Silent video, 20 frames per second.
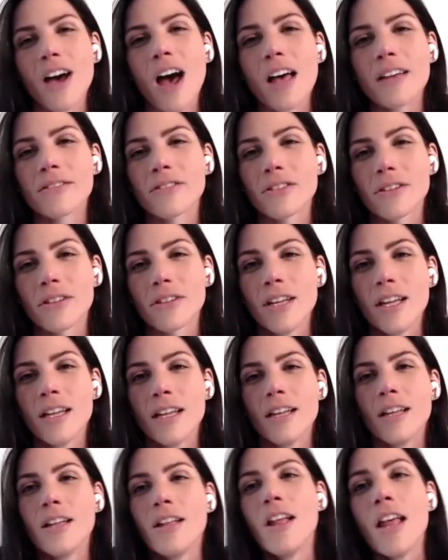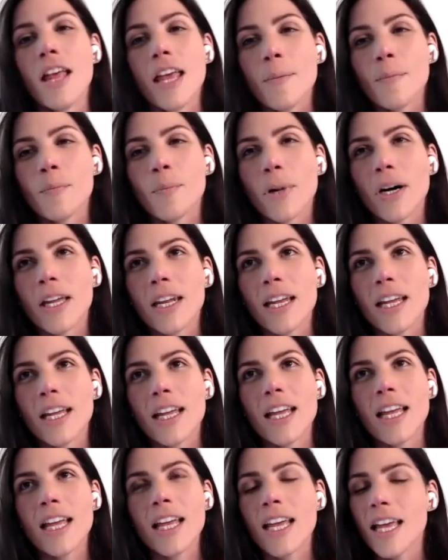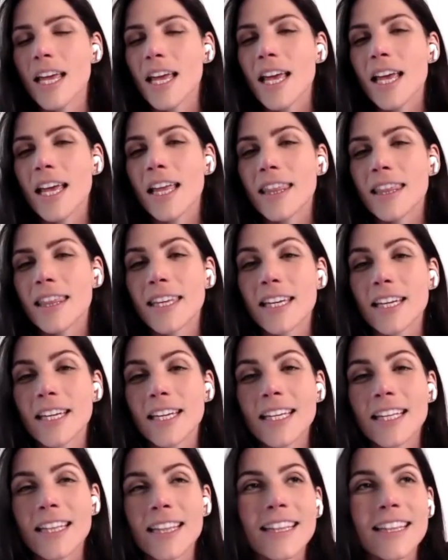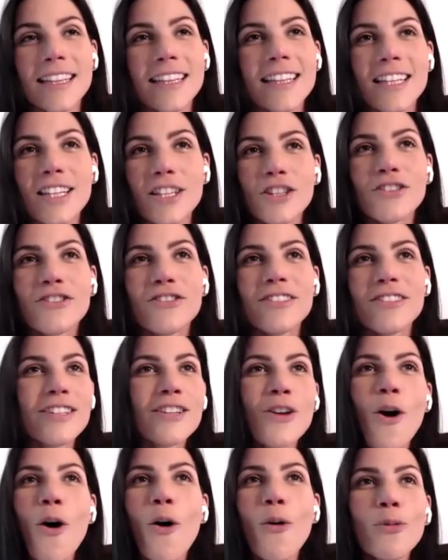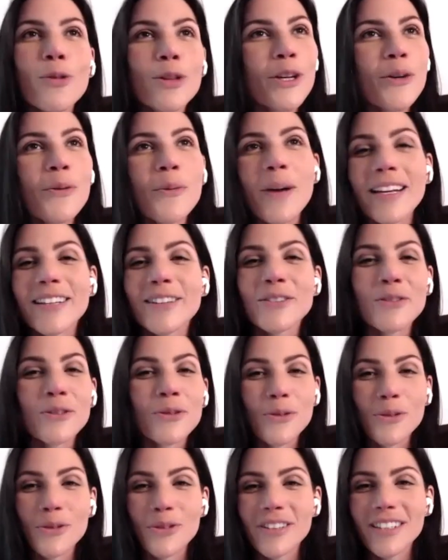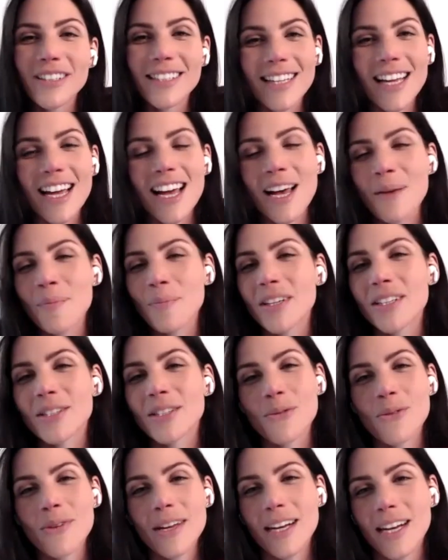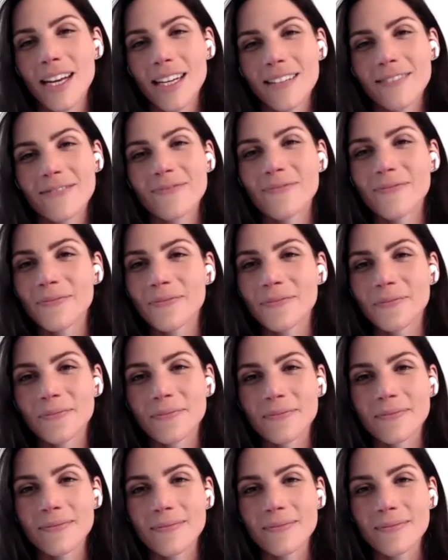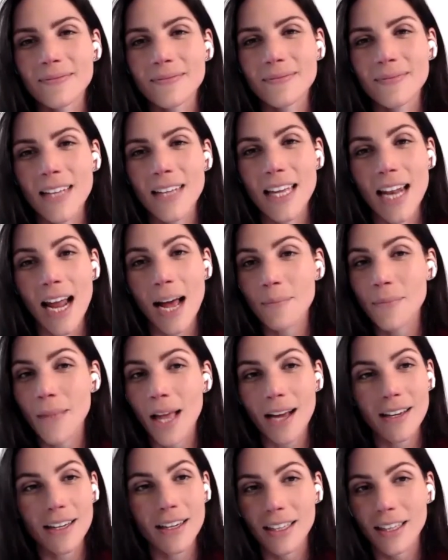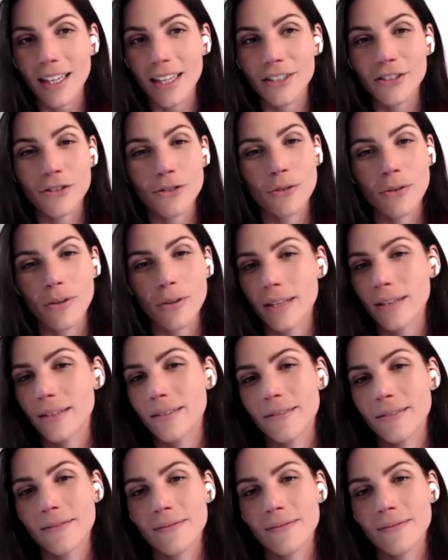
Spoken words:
coaster. But the the only way to screw this up is quitting. And I'm not going to let you quit.